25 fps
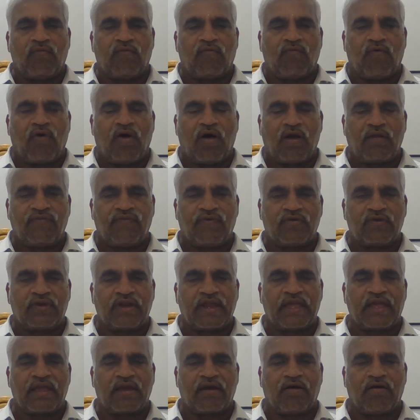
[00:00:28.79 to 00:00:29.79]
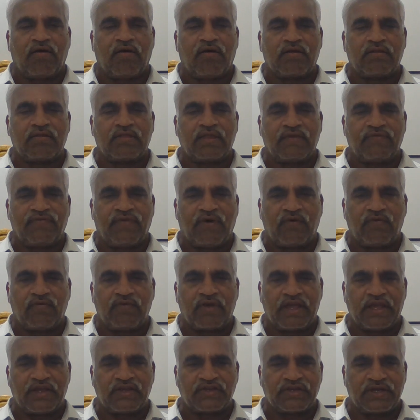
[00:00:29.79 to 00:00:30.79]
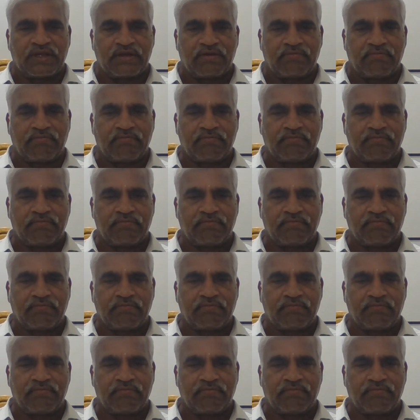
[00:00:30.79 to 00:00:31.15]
wall footing or the foundation.